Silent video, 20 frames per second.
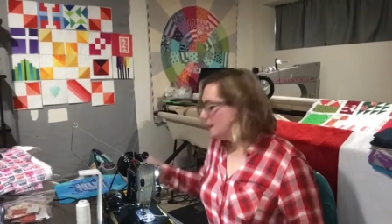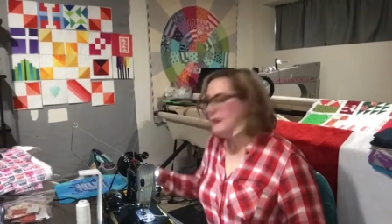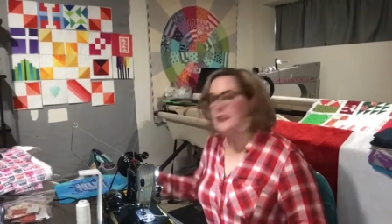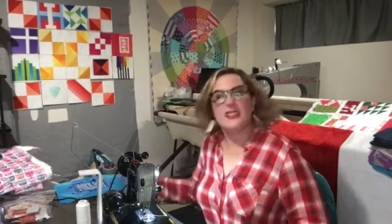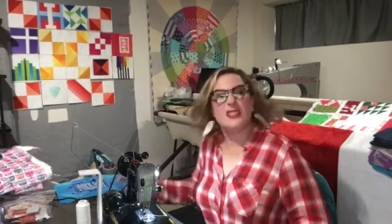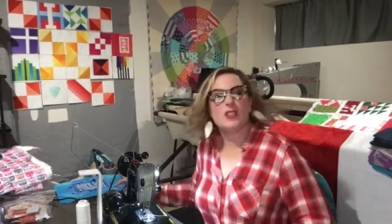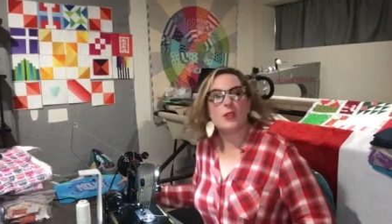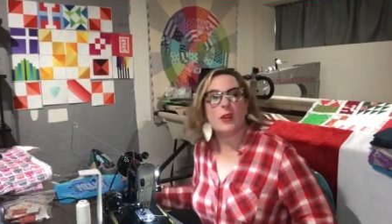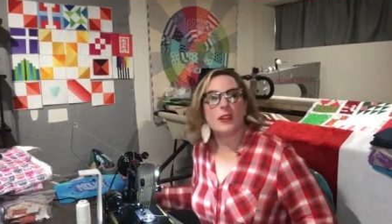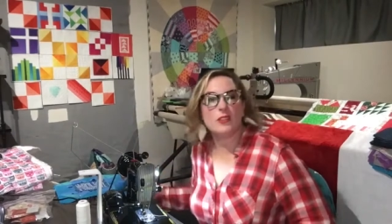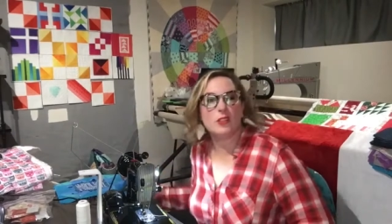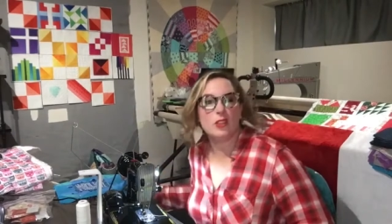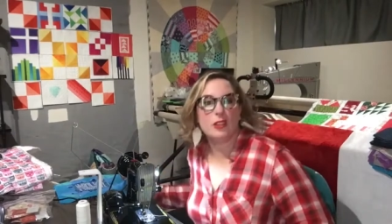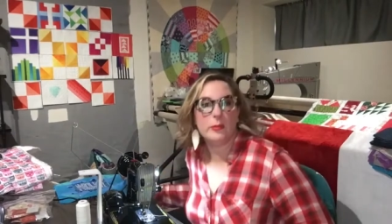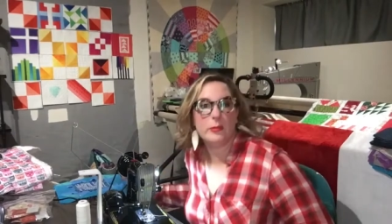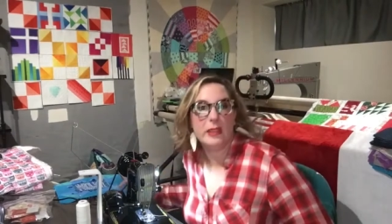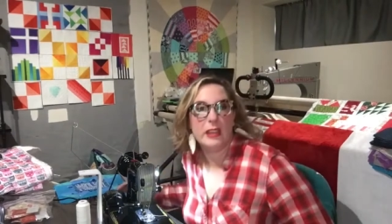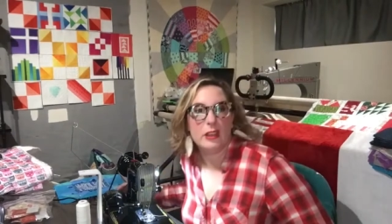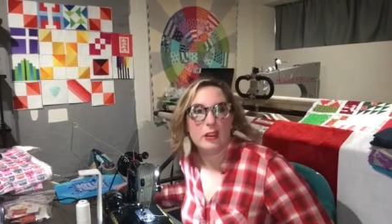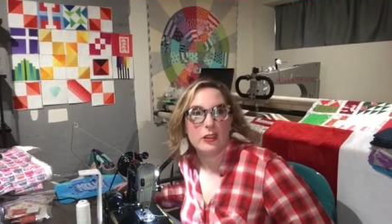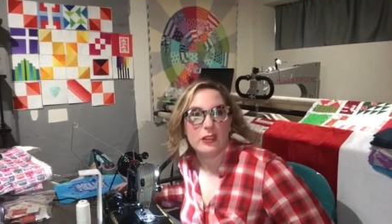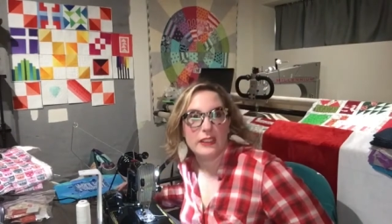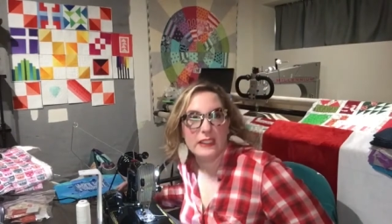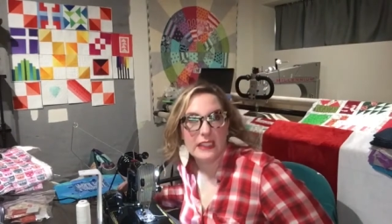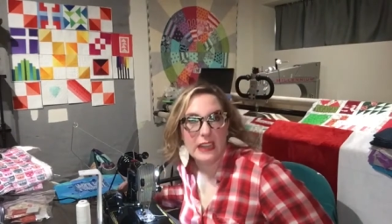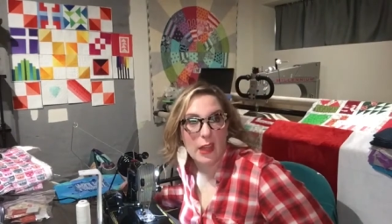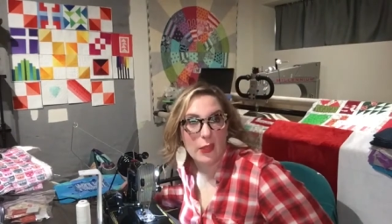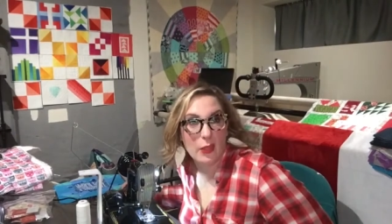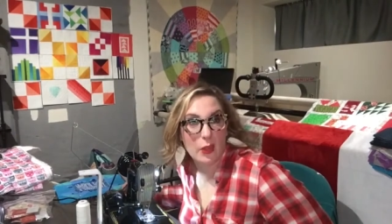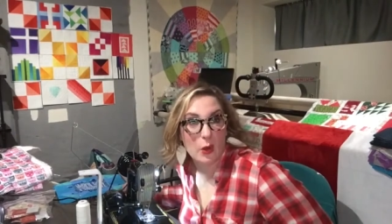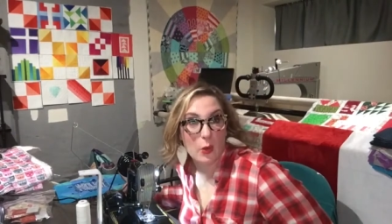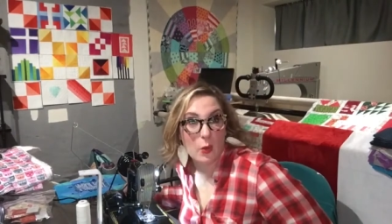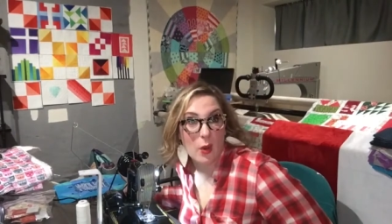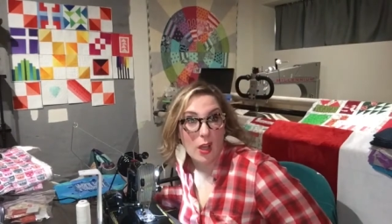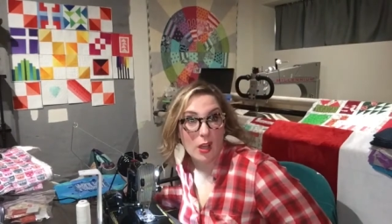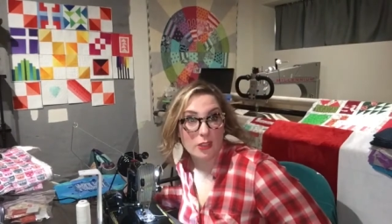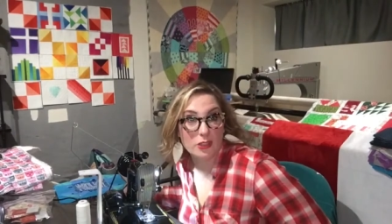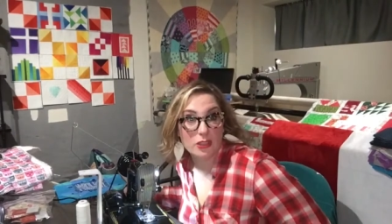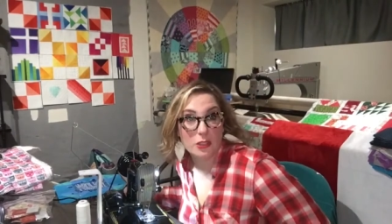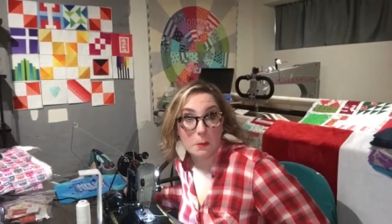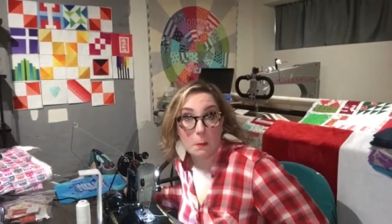so I told him he could clean out the garage.